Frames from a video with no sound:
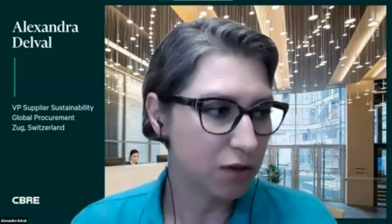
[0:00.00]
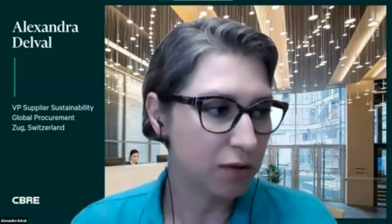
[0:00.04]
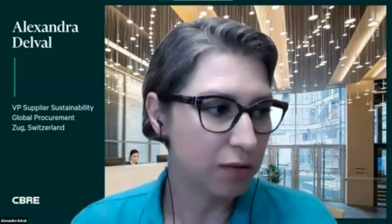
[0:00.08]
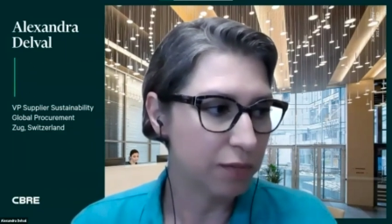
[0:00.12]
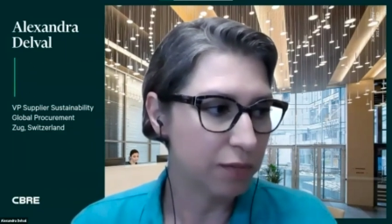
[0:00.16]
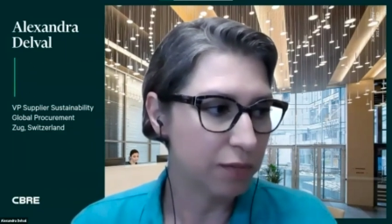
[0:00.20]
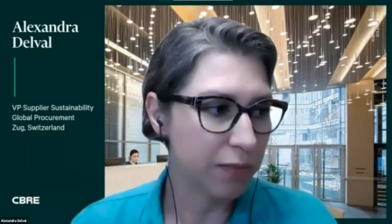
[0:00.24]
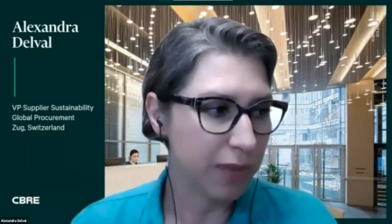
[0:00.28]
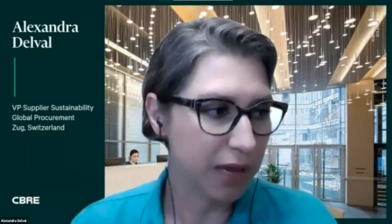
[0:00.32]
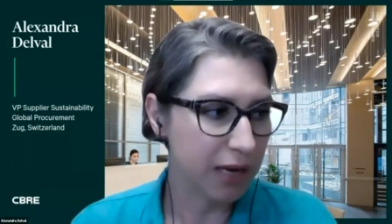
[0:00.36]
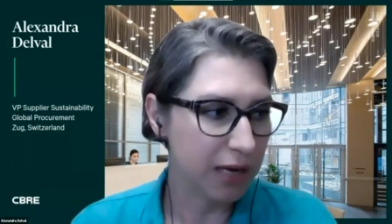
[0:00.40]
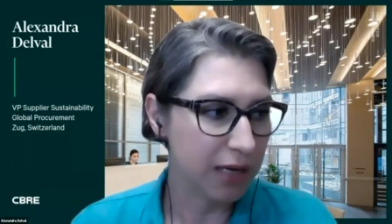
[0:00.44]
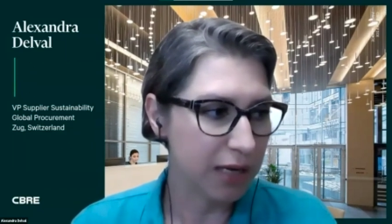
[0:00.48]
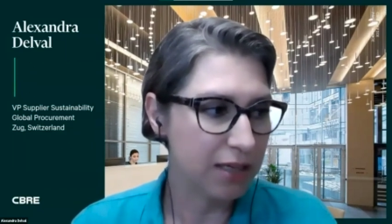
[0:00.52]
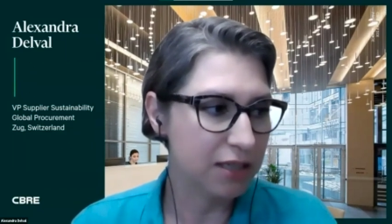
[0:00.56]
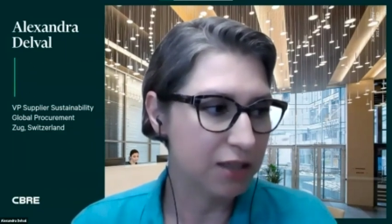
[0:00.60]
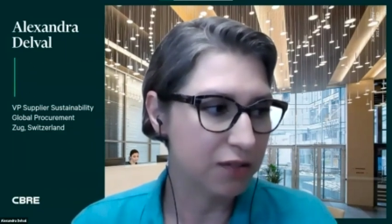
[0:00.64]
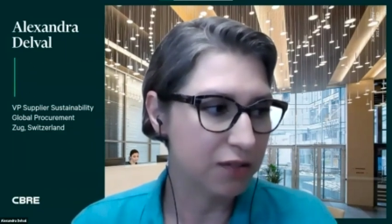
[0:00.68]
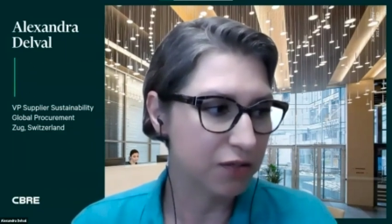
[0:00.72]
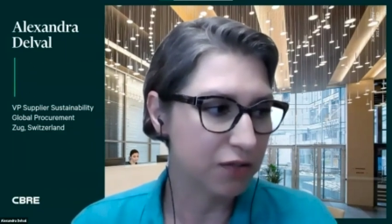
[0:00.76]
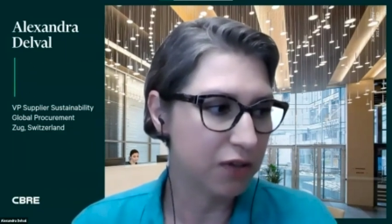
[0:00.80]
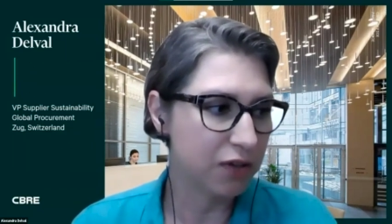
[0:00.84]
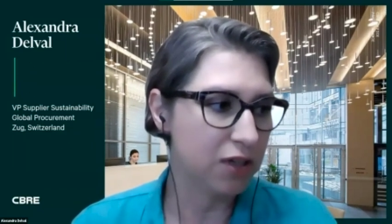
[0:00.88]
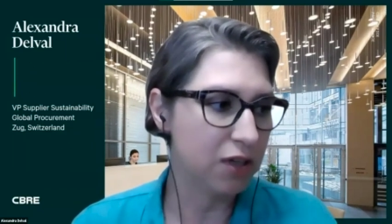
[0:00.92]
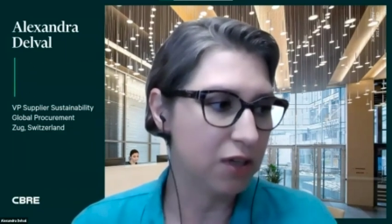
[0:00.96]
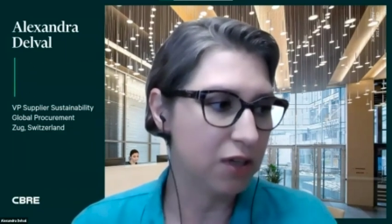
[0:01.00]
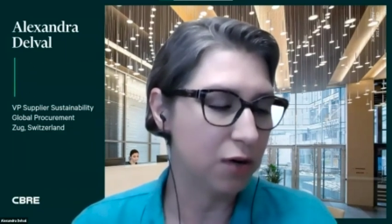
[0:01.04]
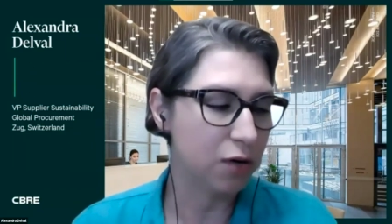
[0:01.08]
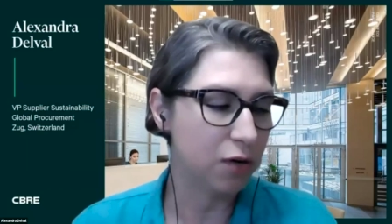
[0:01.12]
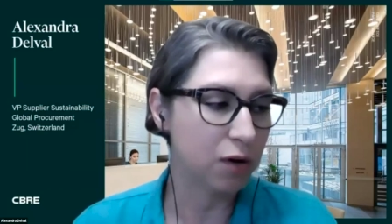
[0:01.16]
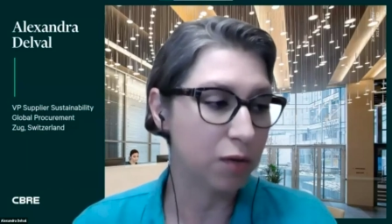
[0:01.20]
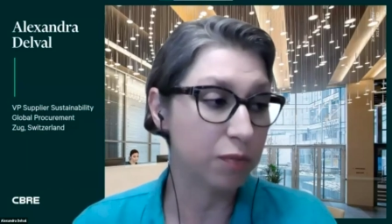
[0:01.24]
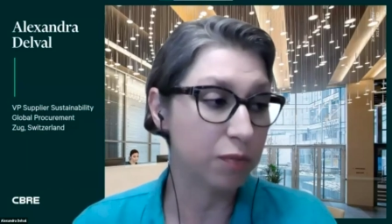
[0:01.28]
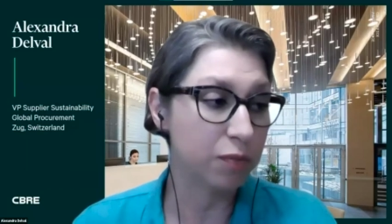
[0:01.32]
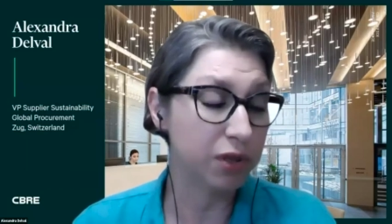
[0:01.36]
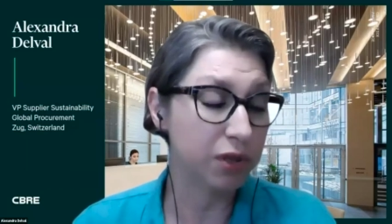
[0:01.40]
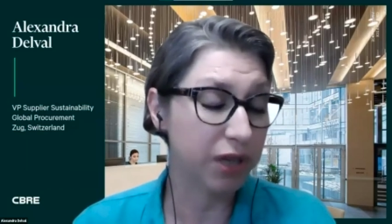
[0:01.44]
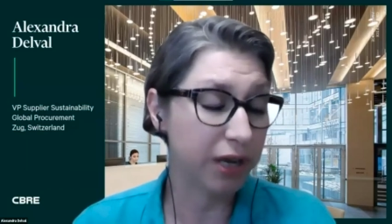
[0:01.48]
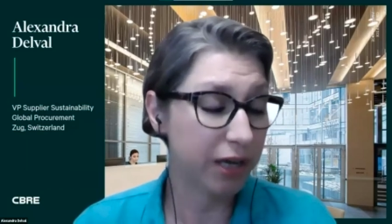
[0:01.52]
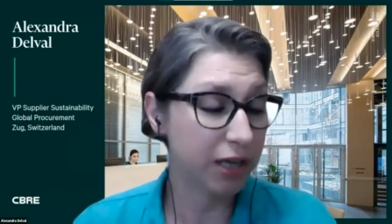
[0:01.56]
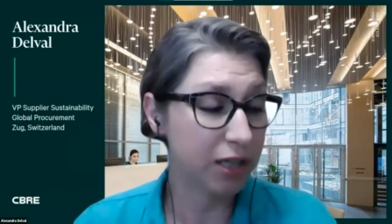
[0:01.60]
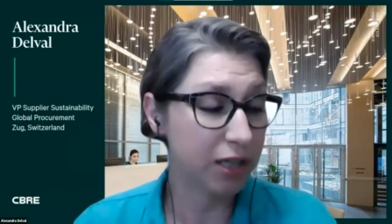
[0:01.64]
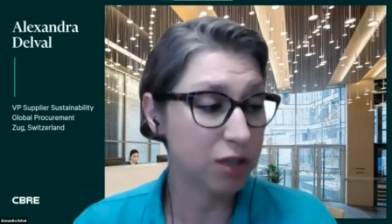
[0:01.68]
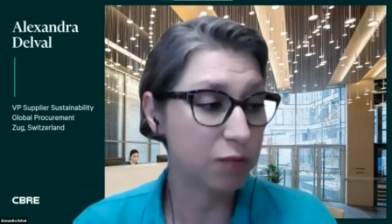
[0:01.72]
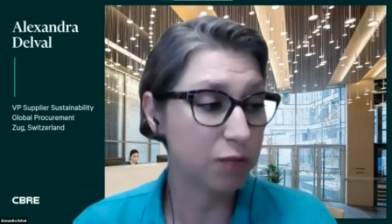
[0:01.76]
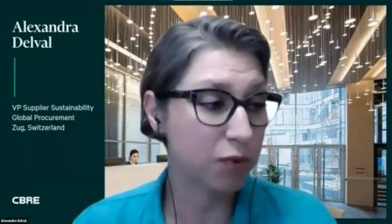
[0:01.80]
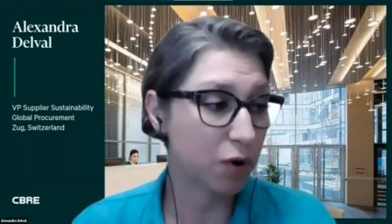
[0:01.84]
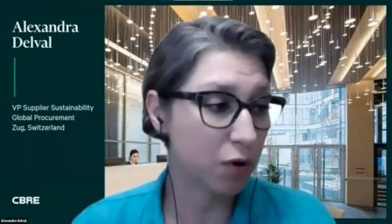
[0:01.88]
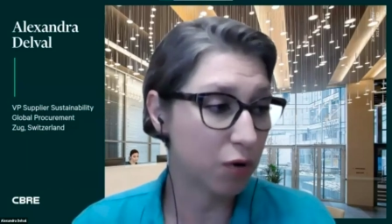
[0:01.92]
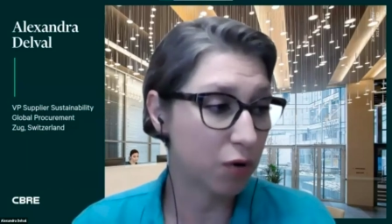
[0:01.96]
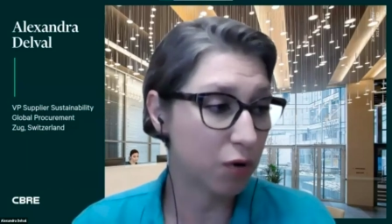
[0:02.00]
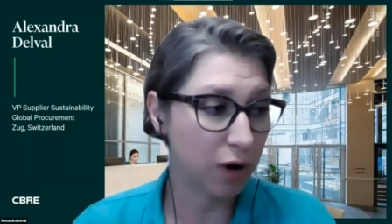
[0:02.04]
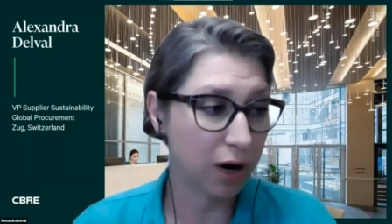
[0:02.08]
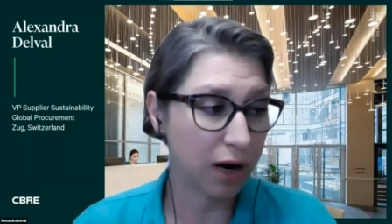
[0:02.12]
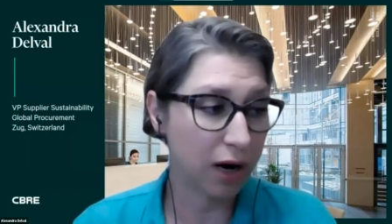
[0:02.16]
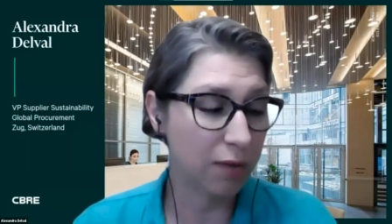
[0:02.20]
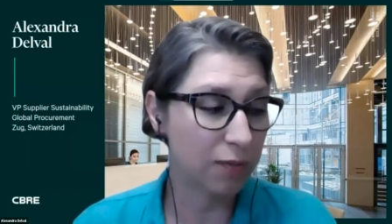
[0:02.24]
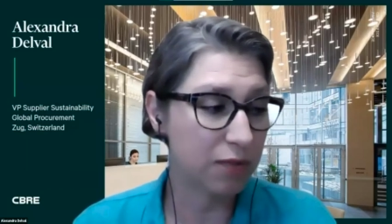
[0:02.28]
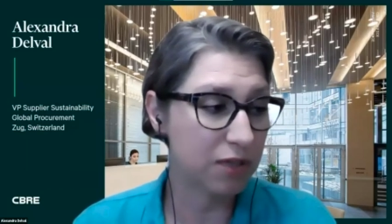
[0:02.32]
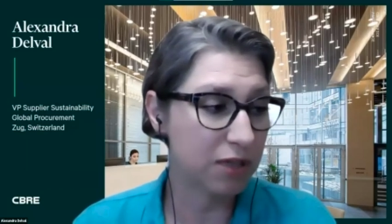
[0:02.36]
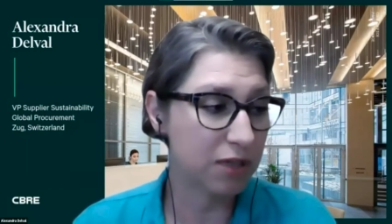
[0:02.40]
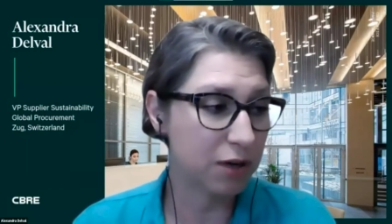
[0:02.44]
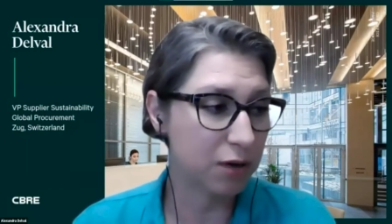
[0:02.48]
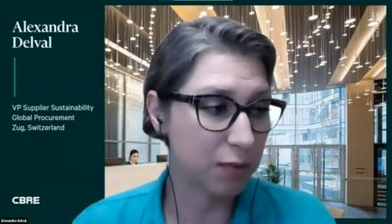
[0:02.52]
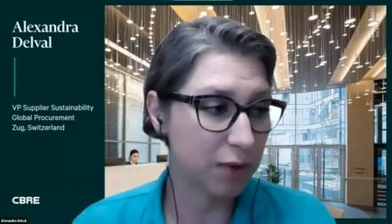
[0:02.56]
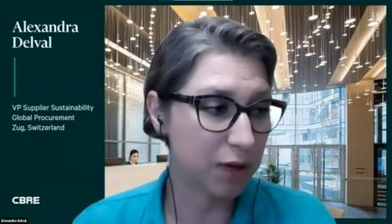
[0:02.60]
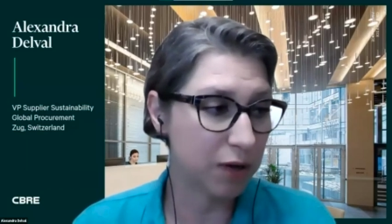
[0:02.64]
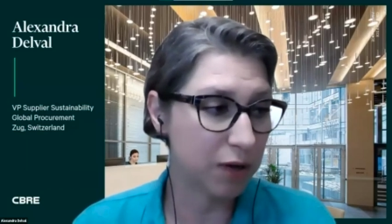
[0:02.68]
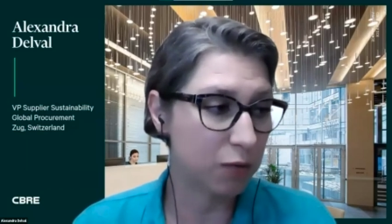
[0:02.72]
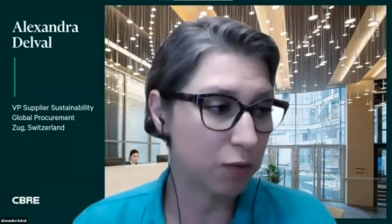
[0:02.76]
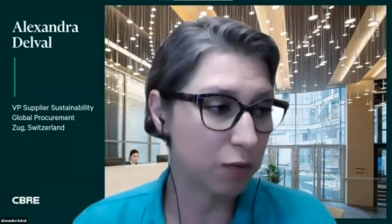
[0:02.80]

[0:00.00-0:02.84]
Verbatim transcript: many different you know compliance programs that are being